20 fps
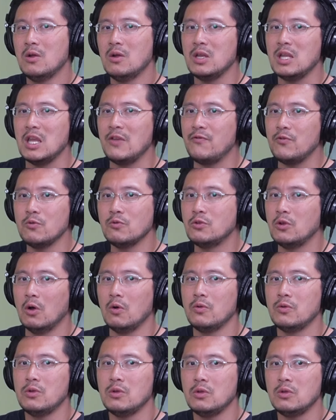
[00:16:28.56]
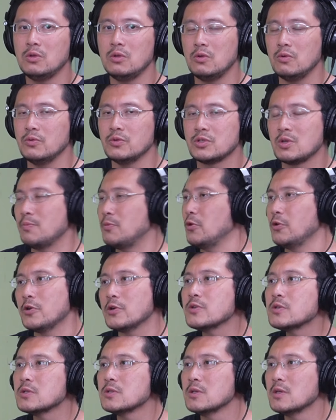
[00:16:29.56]
if you don't use
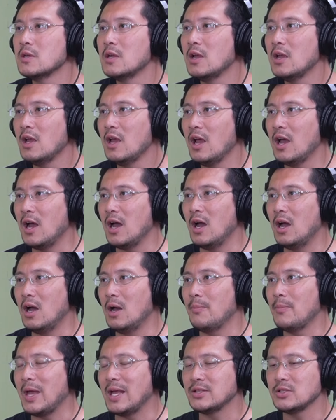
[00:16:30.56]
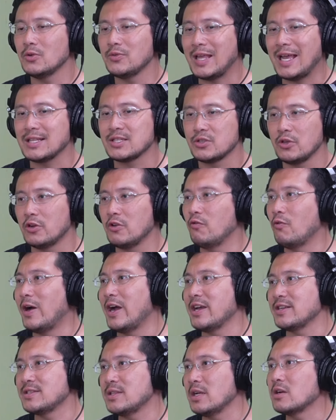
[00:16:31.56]
computers. Um, and so that's sort of why I
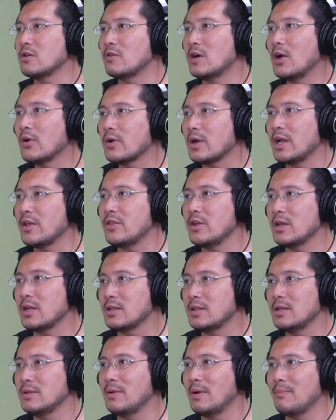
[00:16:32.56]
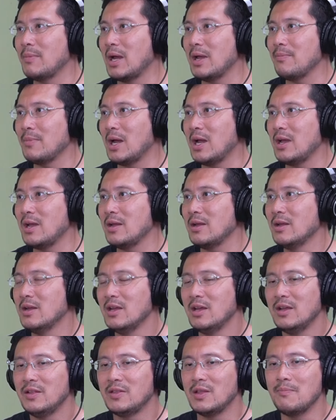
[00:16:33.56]
stuck around. I think that, that my my
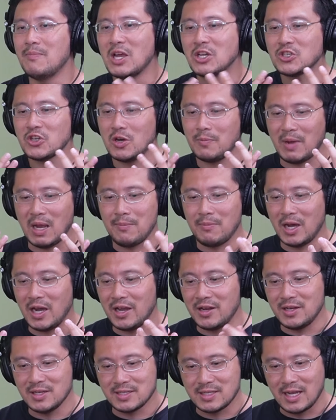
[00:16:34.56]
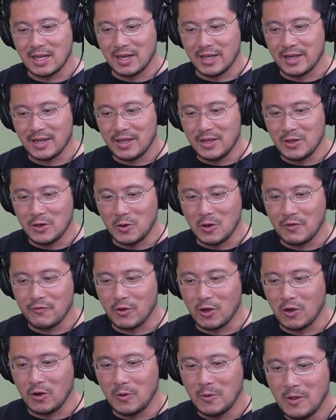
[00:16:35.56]
the measure in my mind is that like you know if
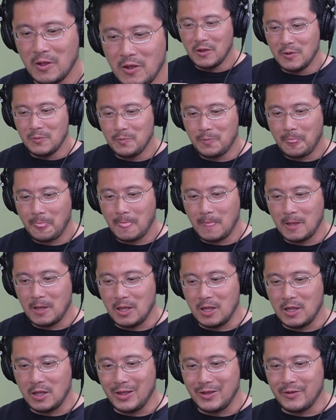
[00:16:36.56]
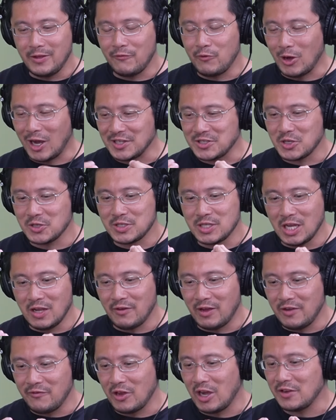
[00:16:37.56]
you're if you ask yourself
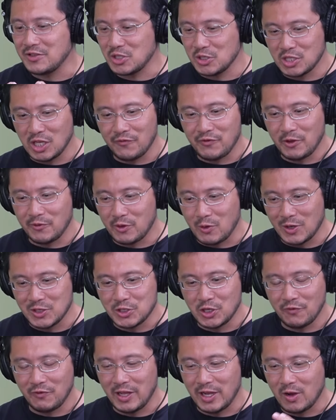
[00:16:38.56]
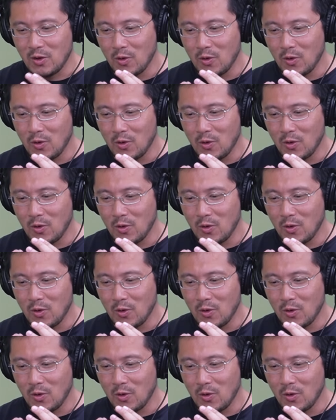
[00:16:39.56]
if you ask yourself the question of like